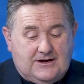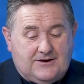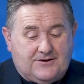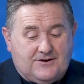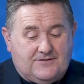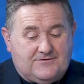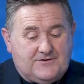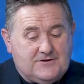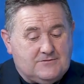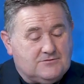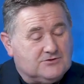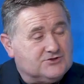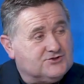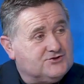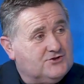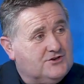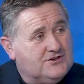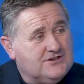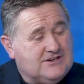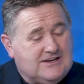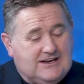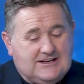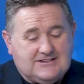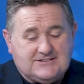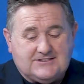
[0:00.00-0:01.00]
Roughly, it was
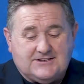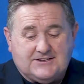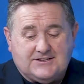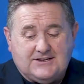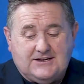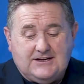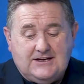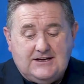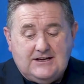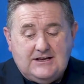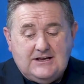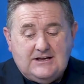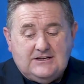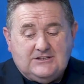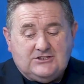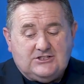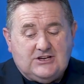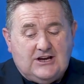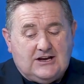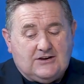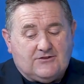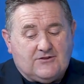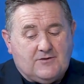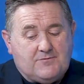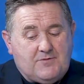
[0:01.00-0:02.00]
drawn yesterday.
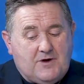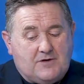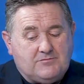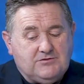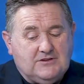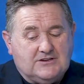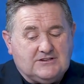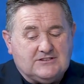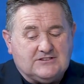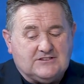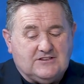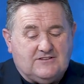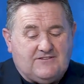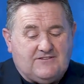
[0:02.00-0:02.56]
Czech Republic,